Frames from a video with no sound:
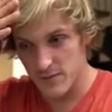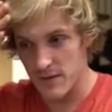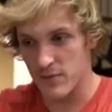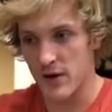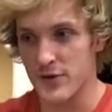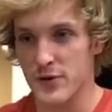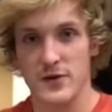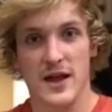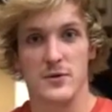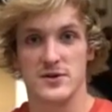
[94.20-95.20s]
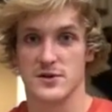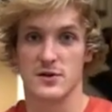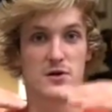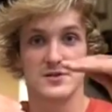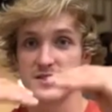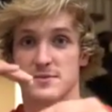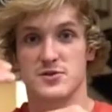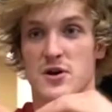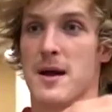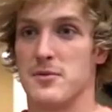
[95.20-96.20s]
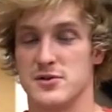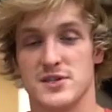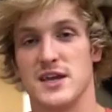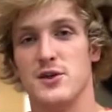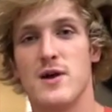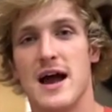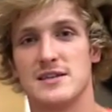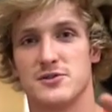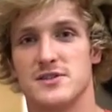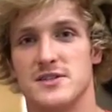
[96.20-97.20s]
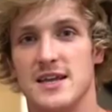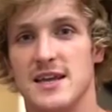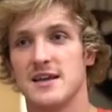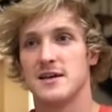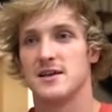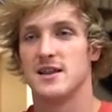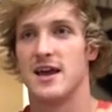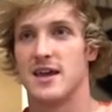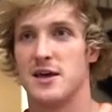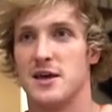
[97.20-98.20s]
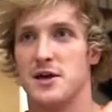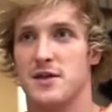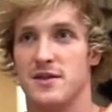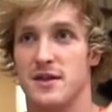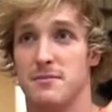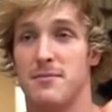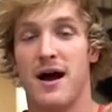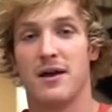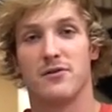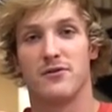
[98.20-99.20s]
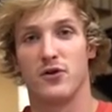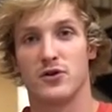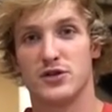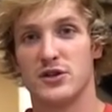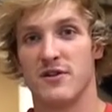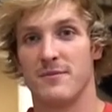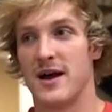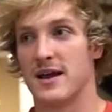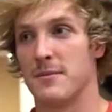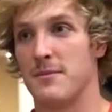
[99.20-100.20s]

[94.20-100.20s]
with my brother or like we're close in subscribers, like you guys are seeing like the mild version of my